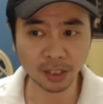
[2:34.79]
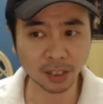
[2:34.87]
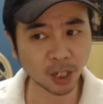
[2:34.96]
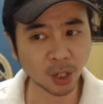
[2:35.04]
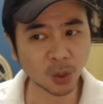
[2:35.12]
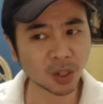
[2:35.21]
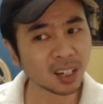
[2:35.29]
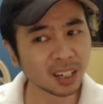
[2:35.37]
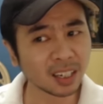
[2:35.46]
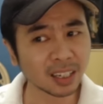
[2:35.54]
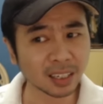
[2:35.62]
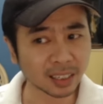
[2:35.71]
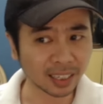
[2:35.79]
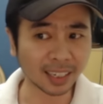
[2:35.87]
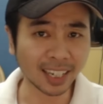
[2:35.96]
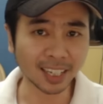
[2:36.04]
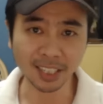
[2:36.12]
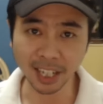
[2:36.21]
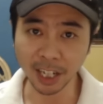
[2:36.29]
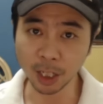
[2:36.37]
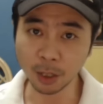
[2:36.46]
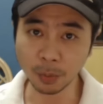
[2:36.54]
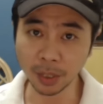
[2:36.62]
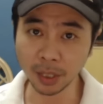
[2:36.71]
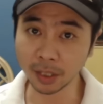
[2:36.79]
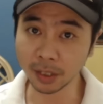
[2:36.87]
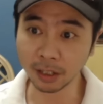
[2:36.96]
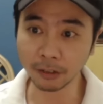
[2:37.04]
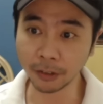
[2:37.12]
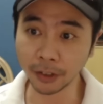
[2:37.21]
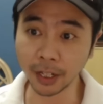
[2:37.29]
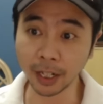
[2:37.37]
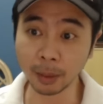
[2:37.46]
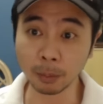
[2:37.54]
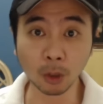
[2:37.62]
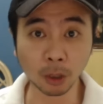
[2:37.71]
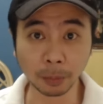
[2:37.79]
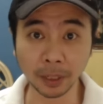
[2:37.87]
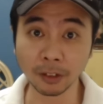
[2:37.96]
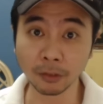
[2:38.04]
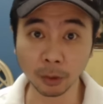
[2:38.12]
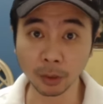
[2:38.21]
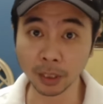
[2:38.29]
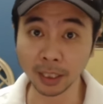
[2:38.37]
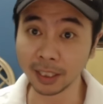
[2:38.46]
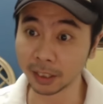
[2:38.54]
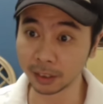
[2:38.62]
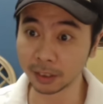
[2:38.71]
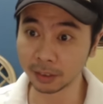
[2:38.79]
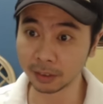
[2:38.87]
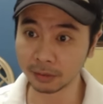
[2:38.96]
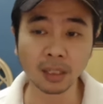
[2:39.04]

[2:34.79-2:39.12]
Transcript: So the less HP, the tougher and more painful he is.